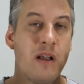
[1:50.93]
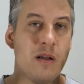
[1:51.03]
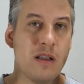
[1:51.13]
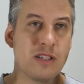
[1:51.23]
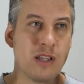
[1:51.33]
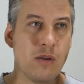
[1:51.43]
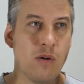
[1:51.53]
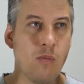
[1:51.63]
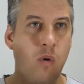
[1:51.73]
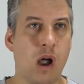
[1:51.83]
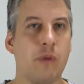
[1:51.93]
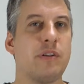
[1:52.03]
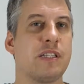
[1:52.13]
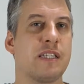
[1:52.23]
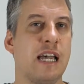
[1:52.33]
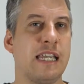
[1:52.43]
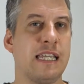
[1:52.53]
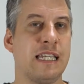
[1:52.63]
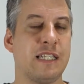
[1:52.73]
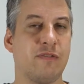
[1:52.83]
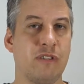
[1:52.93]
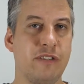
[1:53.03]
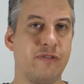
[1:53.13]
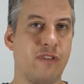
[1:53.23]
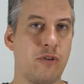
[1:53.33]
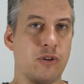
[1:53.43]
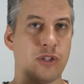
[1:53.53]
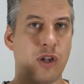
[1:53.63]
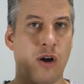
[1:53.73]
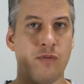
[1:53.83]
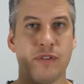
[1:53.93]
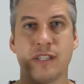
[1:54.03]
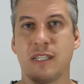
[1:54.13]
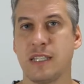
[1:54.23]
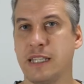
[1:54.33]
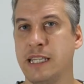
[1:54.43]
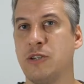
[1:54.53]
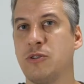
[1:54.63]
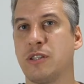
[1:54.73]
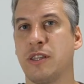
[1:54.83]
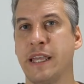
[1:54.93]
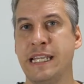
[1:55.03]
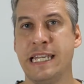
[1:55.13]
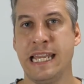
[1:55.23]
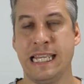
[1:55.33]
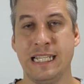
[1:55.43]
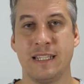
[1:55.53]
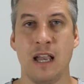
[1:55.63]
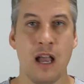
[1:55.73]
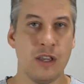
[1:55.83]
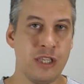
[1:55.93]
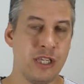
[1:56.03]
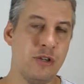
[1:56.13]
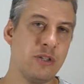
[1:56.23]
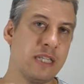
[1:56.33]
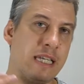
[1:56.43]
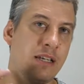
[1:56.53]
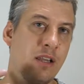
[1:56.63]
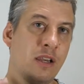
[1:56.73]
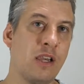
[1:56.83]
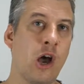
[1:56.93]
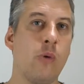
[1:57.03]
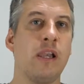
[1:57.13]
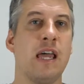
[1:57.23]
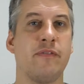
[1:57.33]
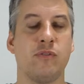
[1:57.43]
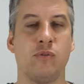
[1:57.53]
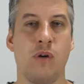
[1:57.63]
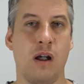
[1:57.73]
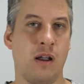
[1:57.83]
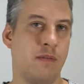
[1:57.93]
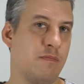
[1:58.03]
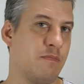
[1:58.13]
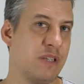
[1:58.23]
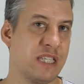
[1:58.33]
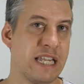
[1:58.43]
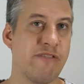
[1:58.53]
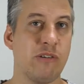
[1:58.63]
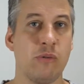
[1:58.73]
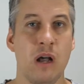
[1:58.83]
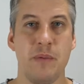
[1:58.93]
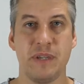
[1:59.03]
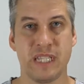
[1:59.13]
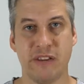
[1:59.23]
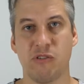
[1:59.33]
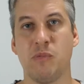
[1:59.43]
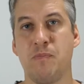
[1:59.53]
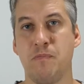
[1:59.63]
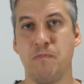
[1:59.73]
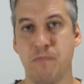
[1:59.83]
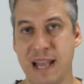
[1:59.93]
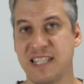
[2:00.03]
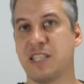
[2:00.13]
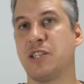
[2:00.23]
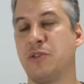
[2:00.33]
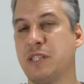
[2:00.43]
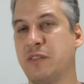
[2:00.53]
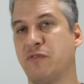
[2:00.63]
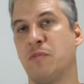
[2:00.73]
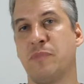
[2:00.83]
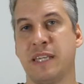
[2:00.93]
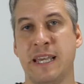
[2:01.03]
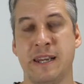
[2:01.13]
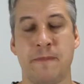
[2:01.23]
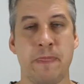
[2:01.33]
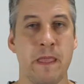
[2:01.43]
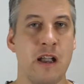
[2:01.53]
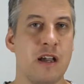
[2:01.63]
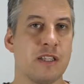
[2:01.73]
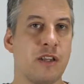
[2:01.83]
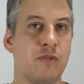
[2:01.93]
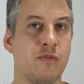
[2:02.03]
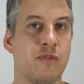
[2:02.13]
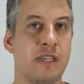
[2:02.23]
So what I would say is really focus on the skills they need, using lower level material best suited for a beginner. So the